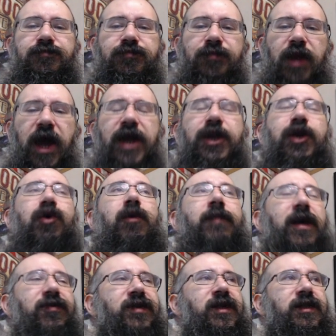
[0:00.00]
I knew
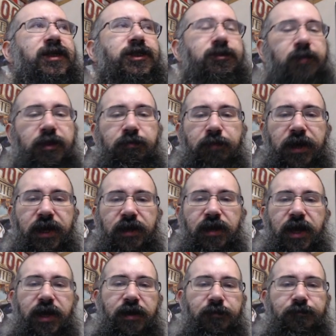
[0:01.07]
about the Elizabeth being
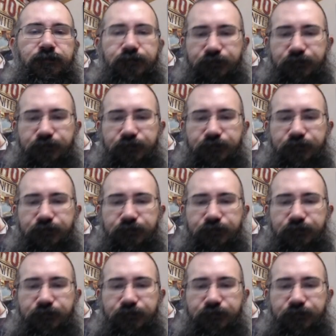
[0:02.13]
like